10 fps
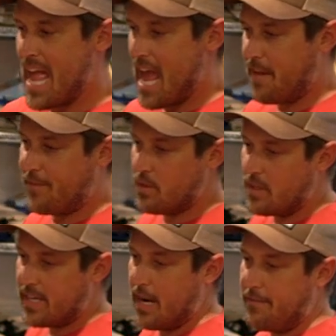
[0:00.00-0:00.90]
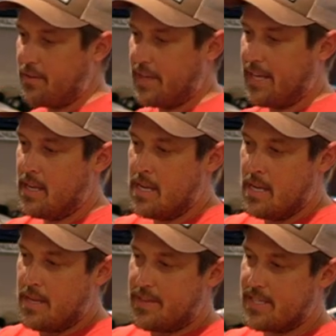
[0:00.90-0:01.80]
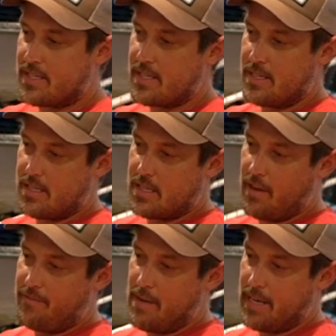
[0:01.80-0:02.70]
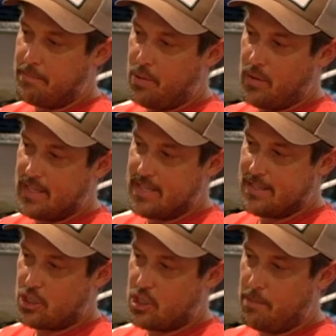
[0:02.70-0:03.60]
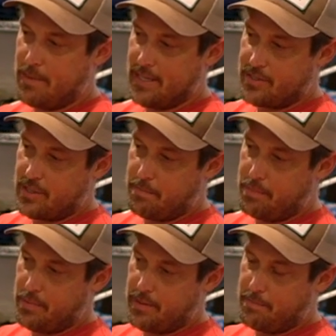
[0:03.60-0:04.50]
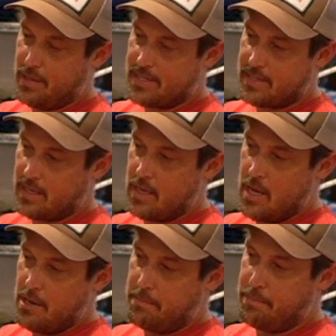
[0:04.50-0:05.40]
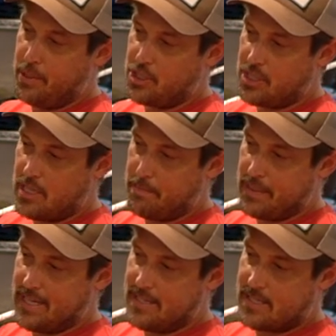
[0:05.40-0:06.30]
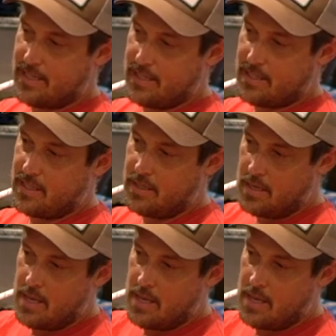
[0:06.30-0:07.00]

And if you look carefully, this is a self-mining pulley. This has a sharp edge. The prussic pushes up against it,